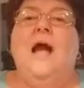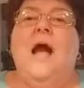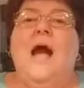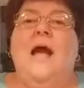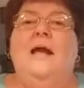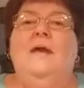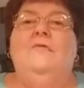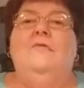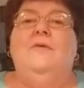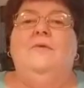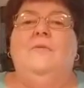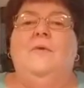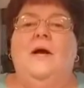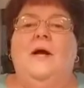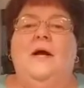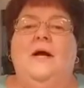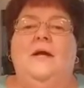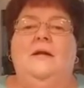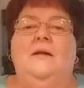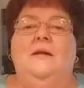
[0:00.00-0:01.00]
Hi
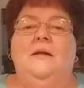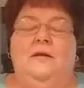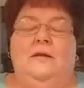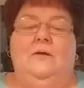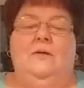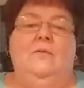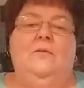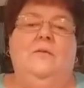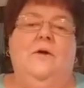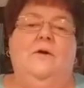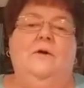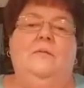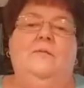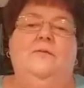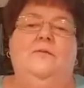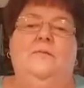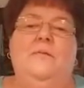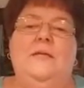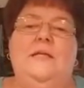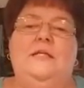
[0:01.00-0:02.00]
everyone, welcome
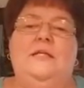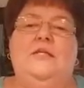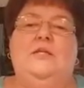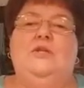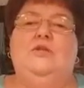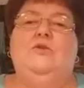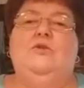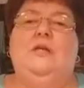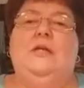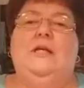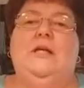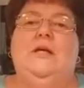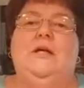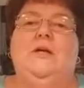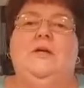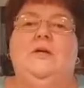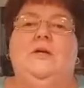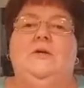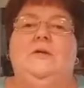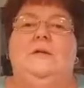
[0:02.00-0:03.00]
to my
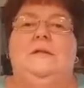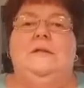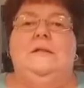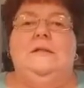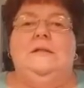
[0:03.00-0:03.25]
studio.